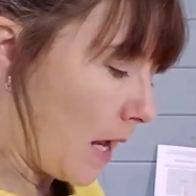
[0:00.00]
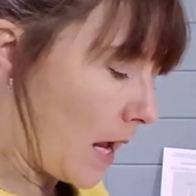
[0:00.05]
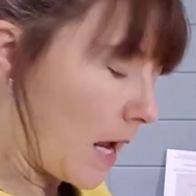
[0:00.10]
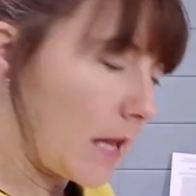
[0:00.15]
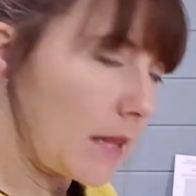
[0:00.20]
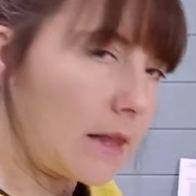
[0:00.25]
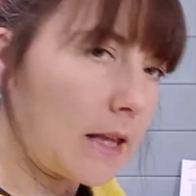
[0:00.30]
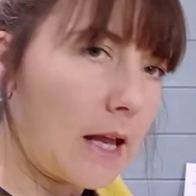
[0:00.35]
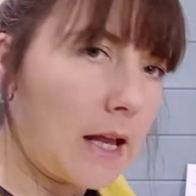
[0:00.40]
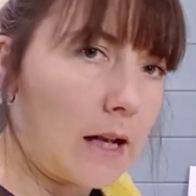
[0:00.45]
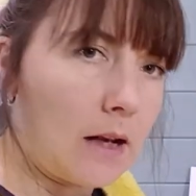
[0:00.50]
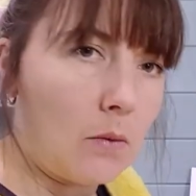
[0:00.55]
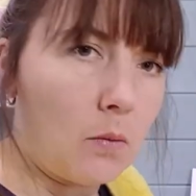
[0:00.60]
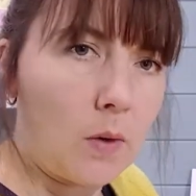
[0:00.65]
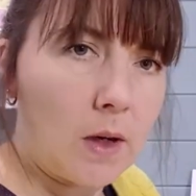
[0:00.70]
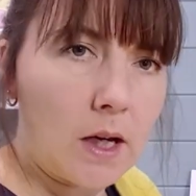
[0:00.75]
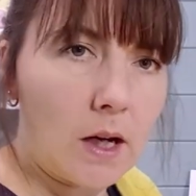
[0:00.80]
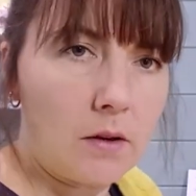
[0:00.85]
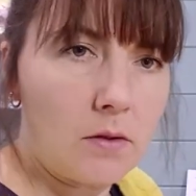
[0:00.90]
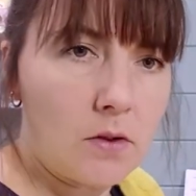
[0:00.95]
and then
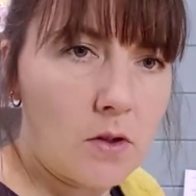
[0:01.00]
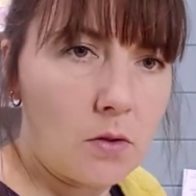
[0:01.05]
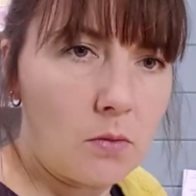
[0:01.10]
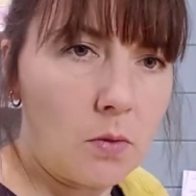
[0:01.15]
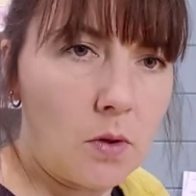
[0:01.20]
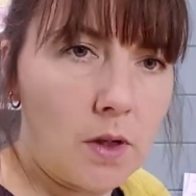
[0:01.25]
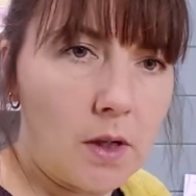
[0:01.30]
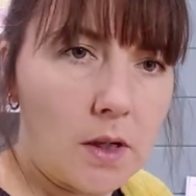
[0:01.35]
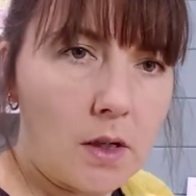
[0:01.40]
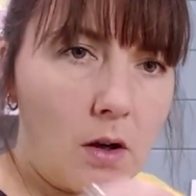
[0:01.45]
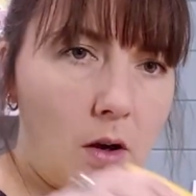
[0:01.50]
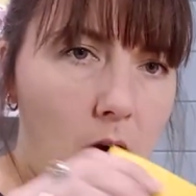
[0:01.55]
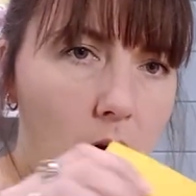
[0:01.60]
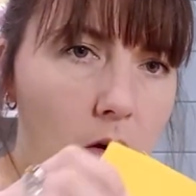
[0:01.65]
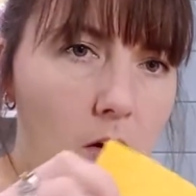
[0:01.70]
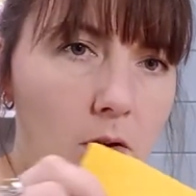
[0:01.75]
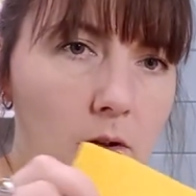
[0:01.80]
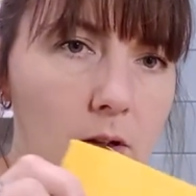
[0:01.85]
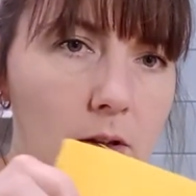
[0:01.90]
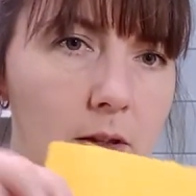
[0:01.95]
we're going to work
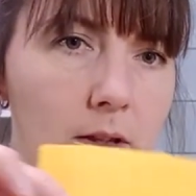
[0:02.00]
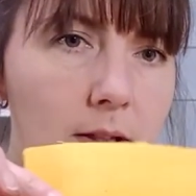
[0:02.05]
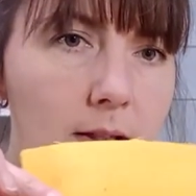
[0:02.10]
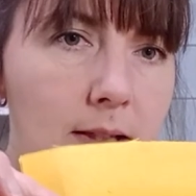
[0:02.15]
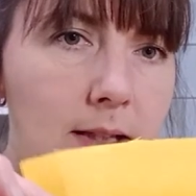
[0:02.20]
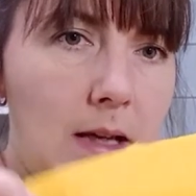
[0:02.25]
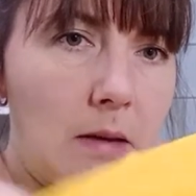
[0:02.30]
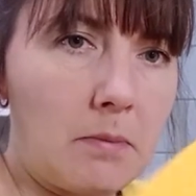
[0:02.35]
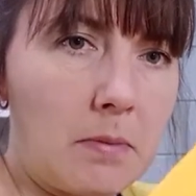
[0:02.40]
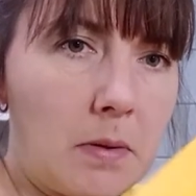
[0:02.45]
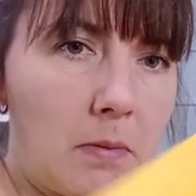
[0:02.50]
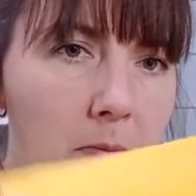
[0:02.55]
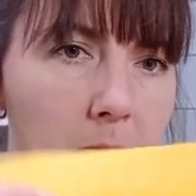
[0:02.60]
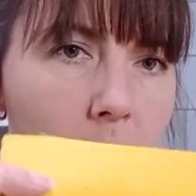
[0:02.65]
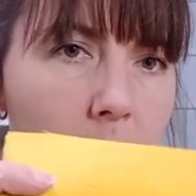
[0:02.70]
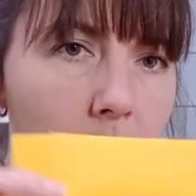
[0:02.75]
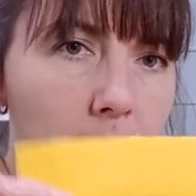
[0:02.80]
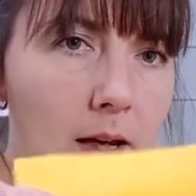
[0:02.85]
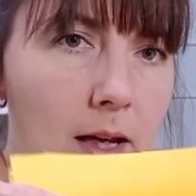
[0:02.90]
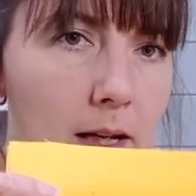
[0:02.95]
on the zip
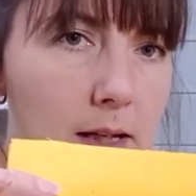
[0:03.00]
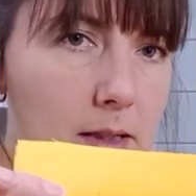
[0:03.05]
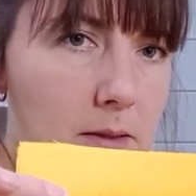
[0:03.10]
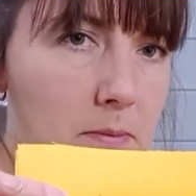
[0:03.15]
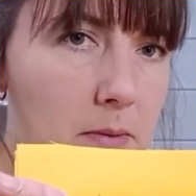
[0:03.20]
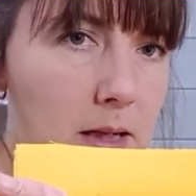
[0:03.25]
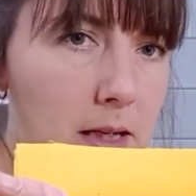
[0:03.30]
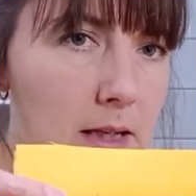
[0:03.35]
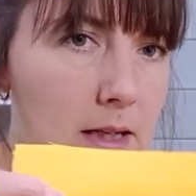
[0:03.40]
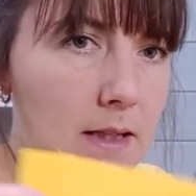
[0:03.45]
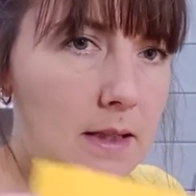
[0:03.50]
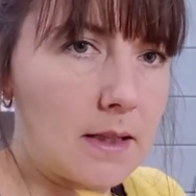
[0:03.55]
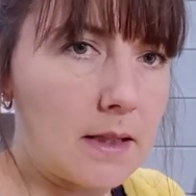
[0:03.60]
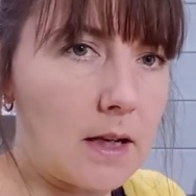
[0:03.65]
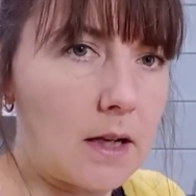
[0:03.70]
pocket piece,